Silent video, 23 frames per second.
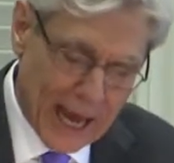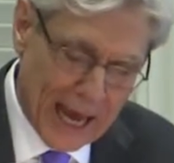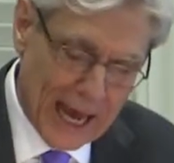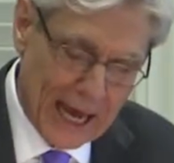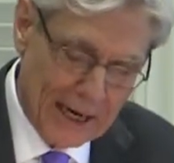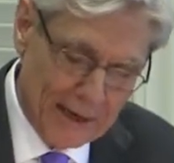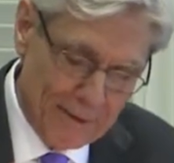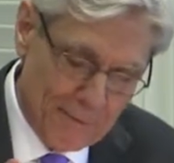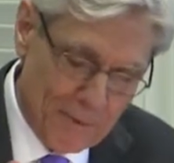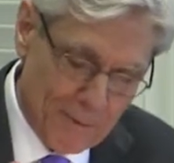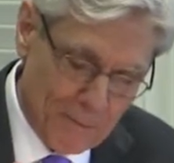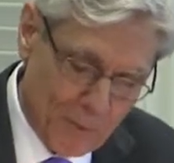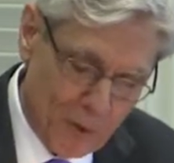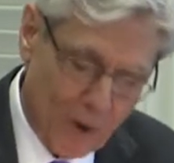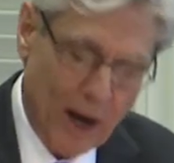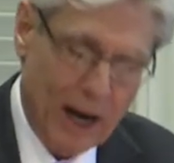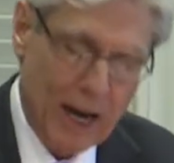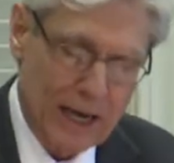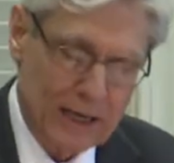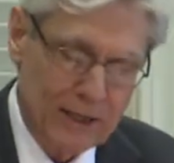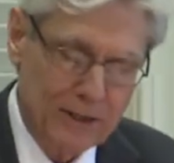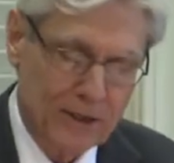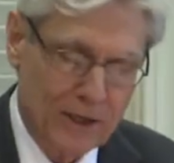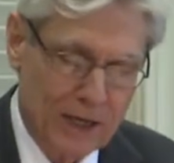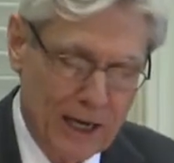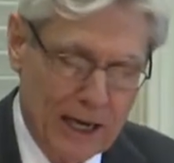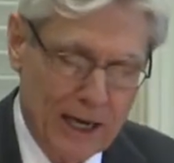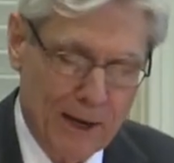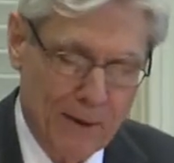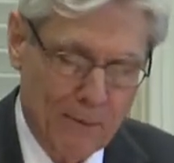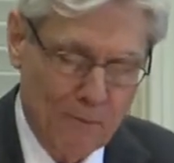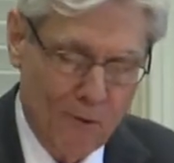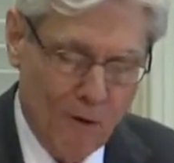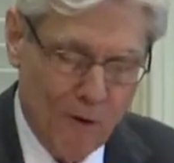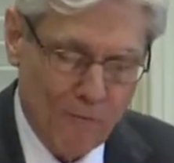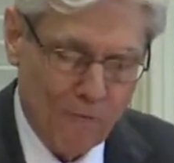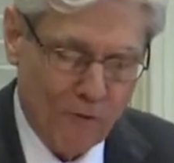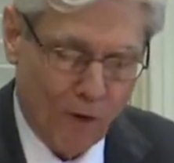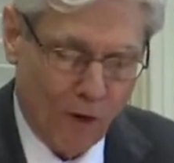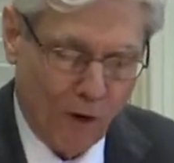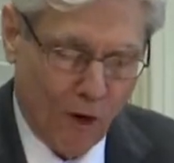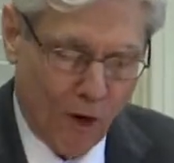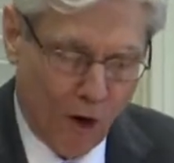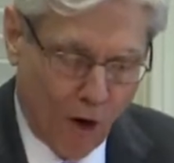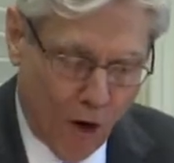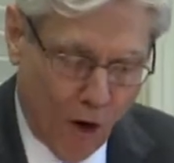and praise Him
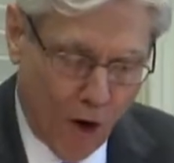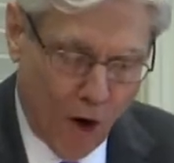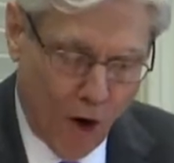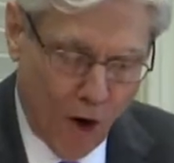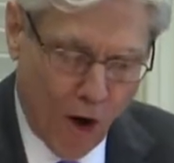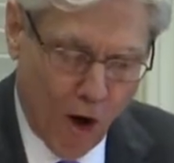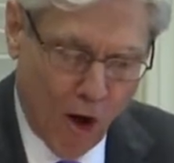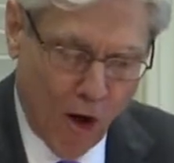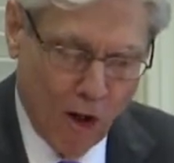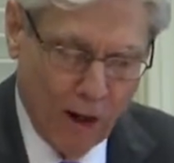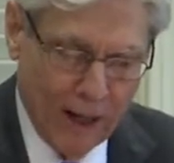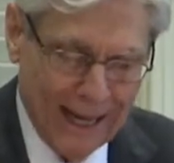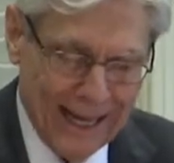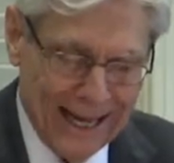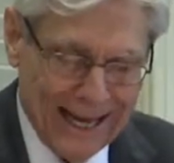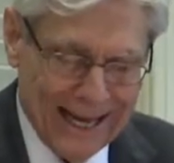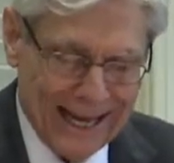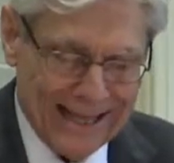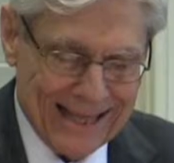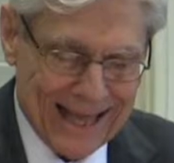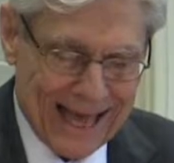for all